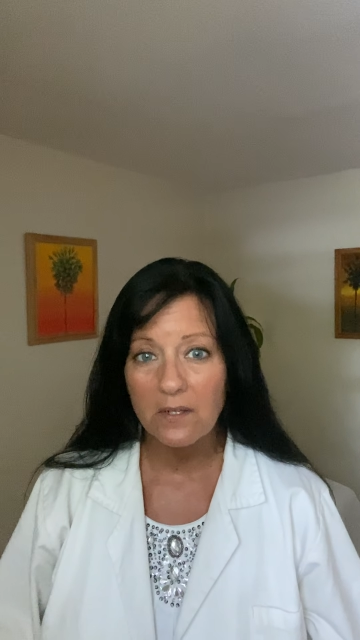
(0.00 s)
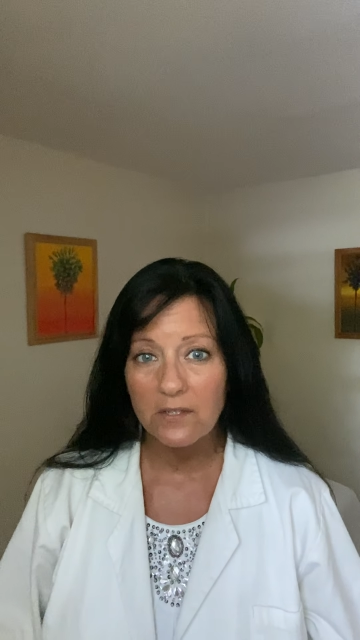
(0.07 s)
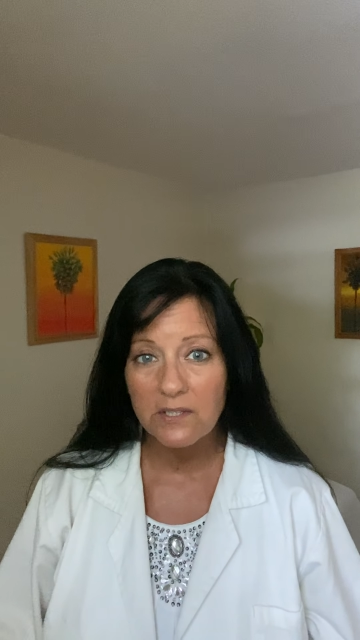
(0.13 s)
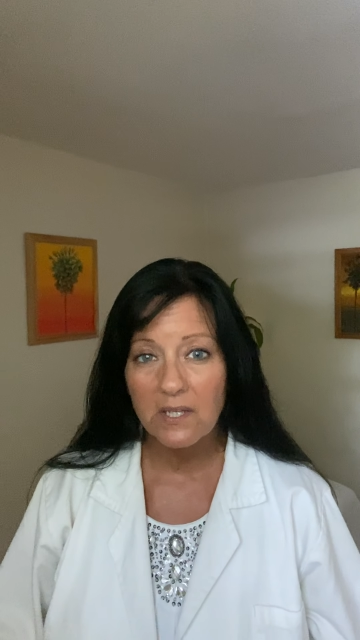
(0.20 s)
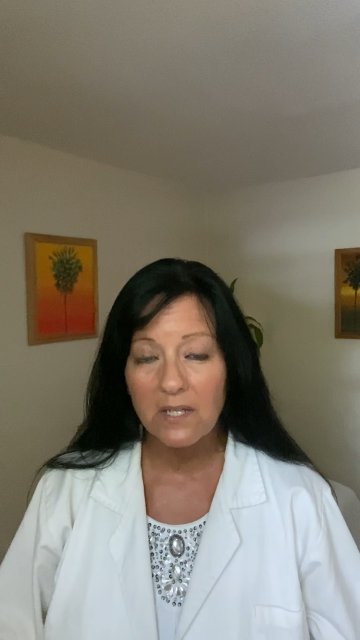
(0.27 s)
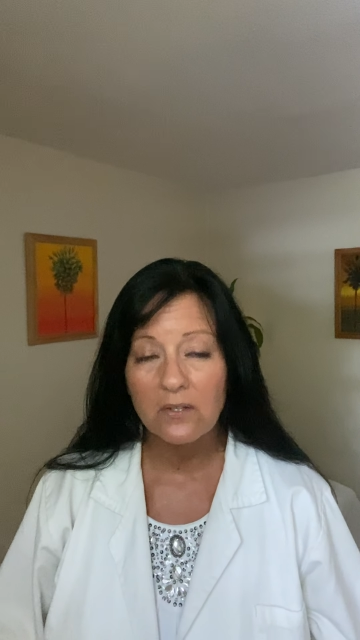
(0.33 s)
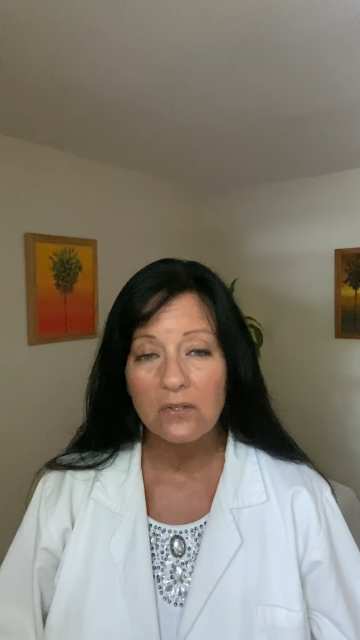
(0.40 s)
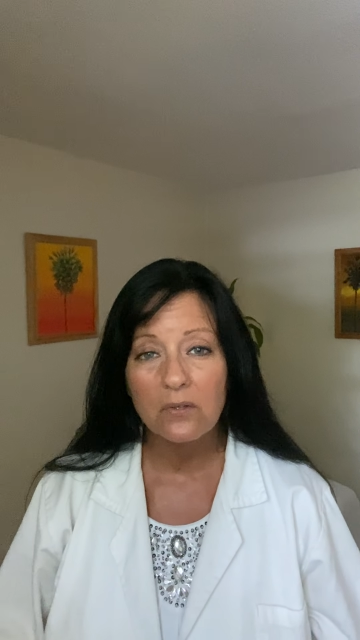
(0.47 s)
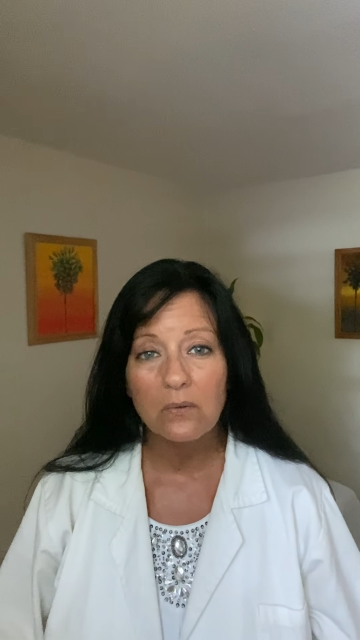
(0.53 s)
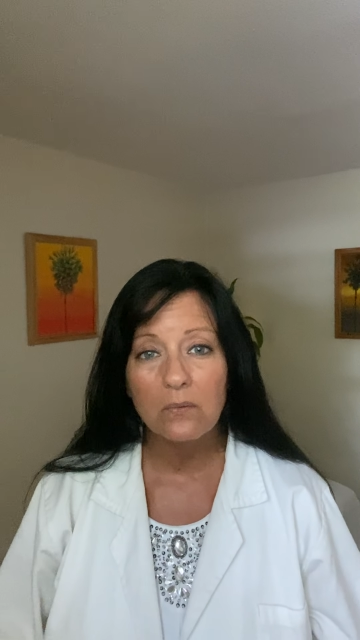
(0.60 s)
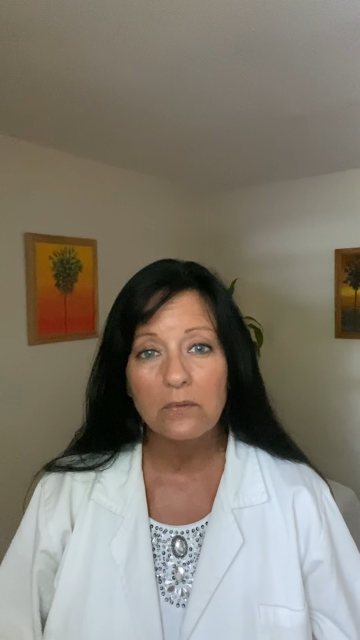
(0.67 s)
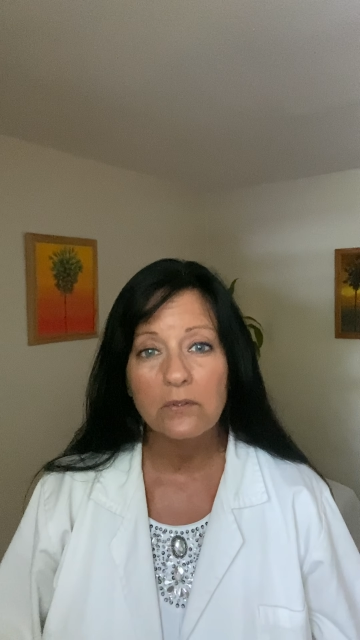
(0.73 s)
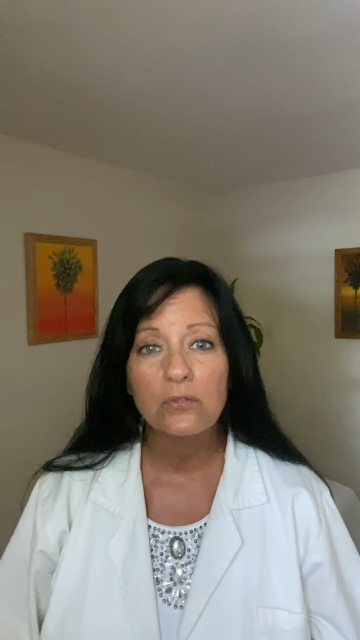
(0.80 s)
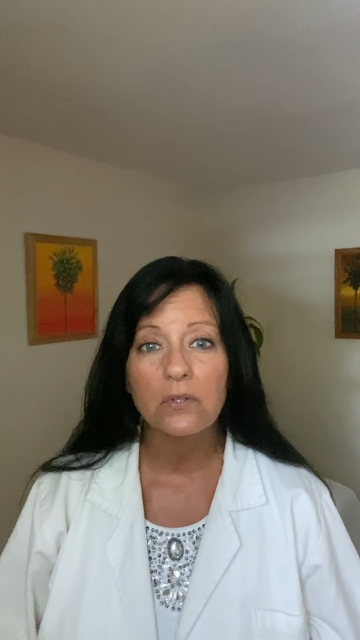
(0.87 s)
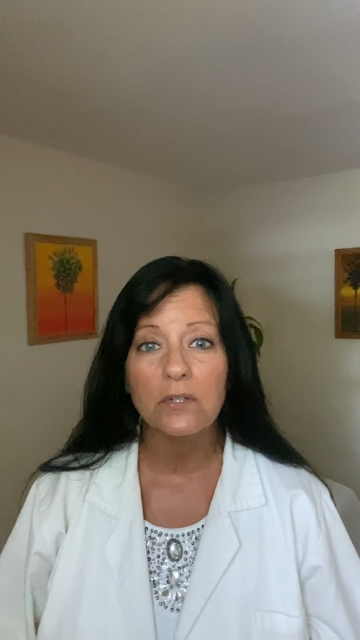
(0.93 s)
as that dude
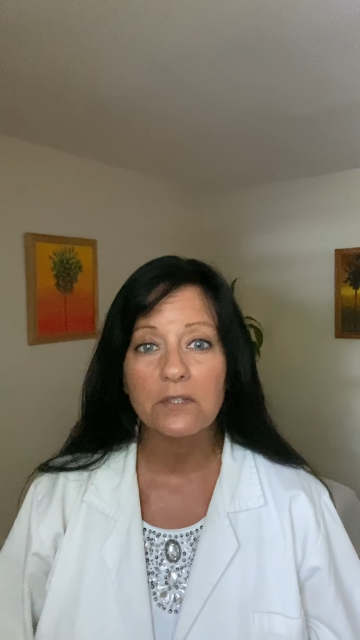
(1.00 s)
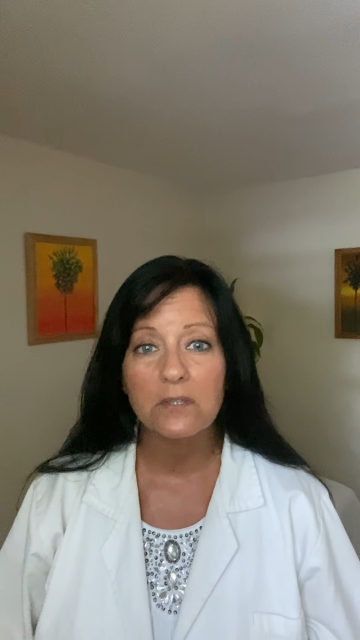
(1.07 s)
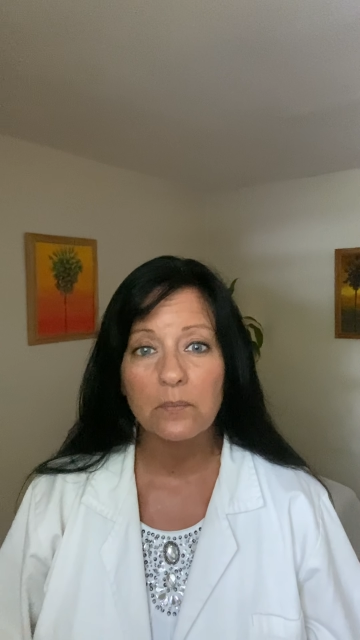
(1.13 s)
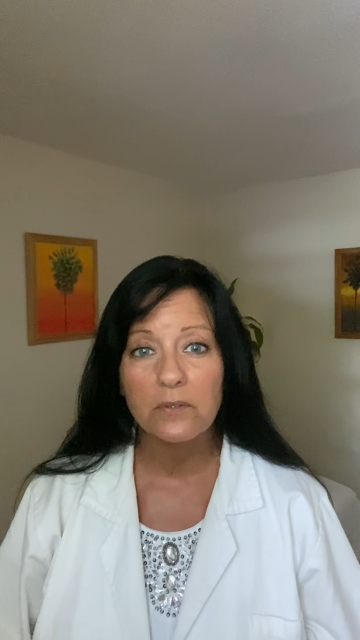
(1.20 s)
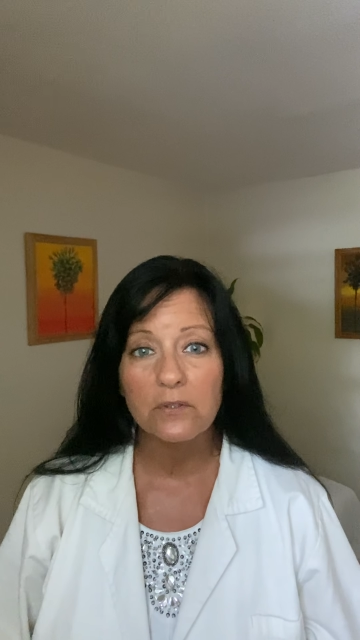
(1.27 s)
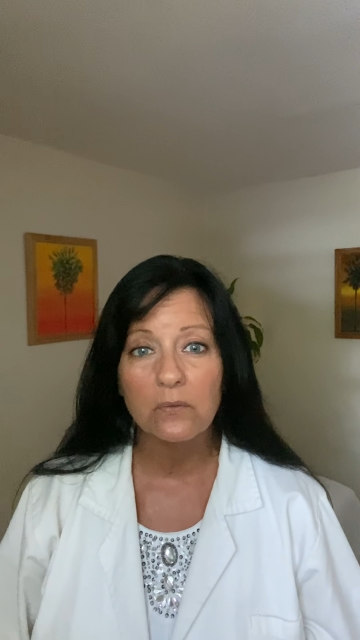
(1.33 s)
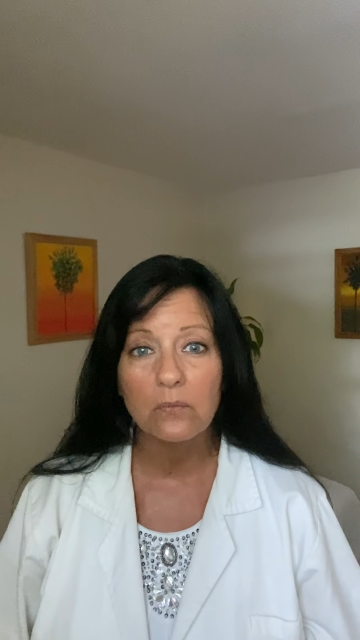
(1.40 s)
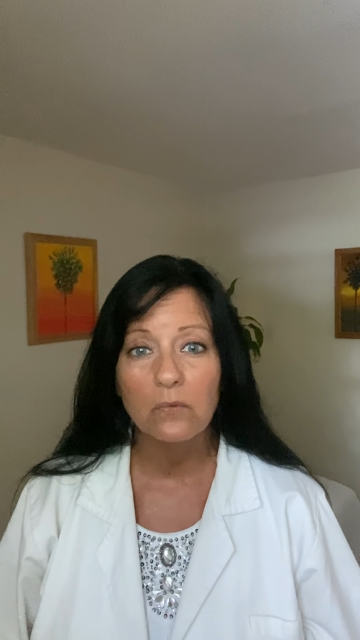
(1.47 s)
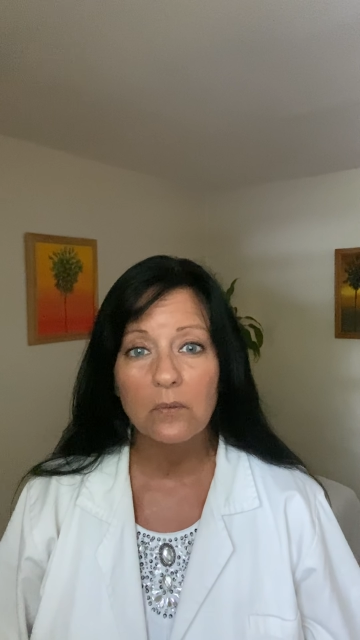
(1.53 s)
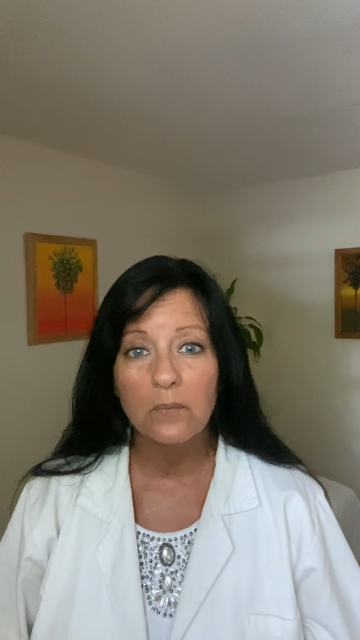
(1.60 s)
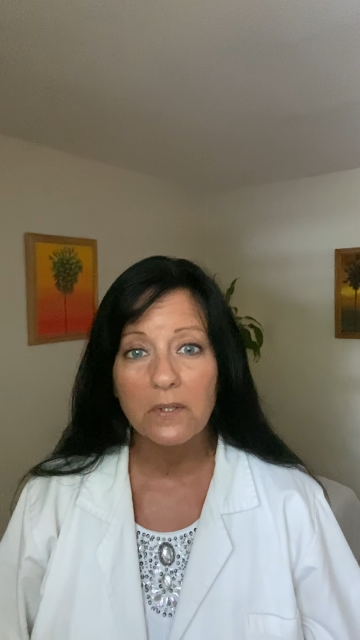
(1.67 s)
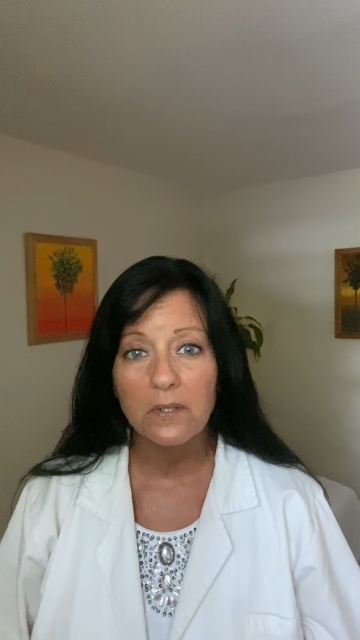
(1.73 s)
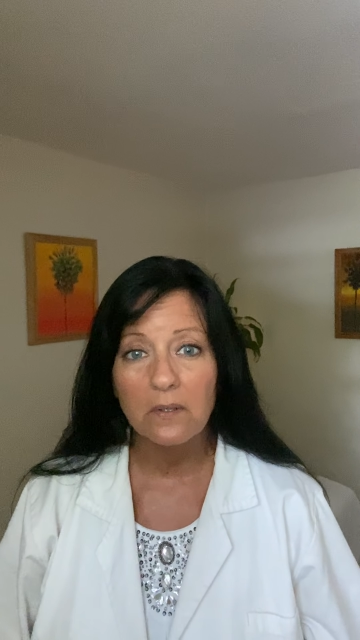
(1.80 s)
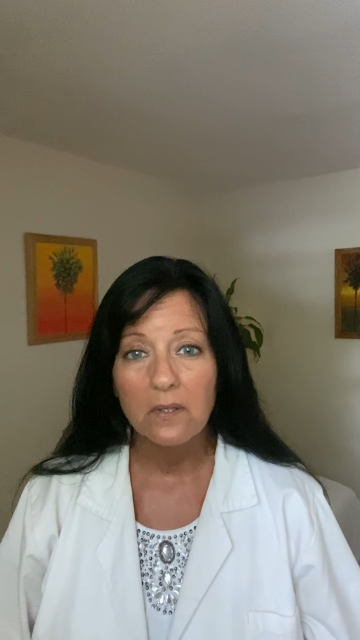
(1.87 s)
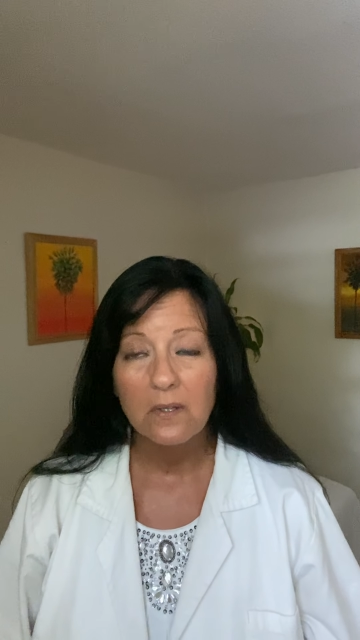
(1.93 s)
was dressed up as a
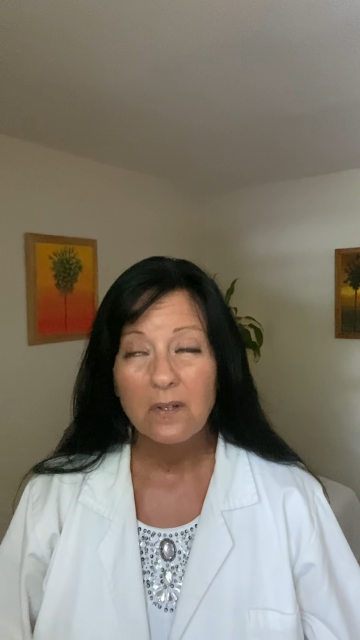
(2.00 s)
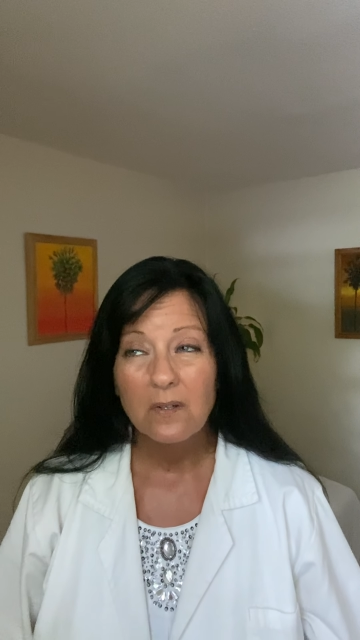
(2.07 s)
woman